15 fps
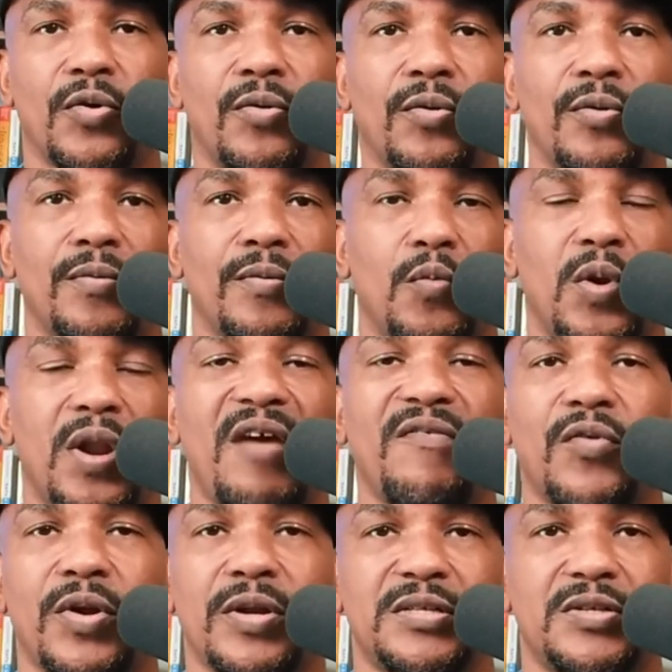or
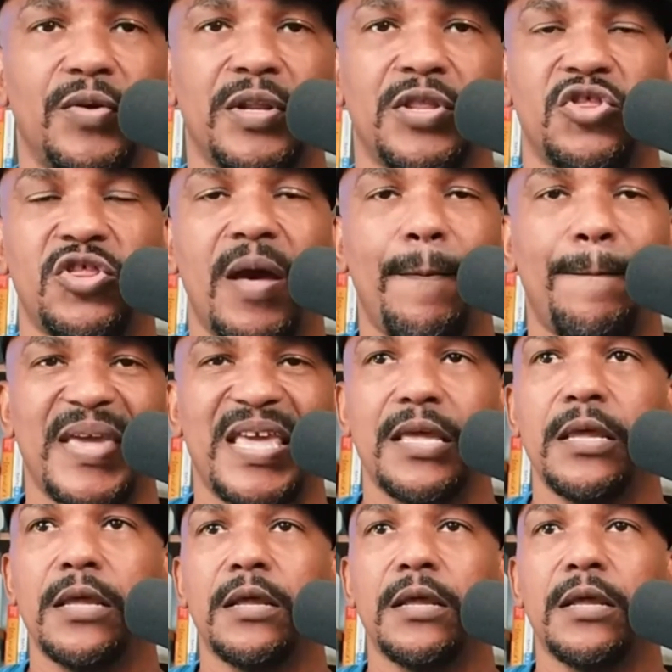whatever it's doing, it's jumpy.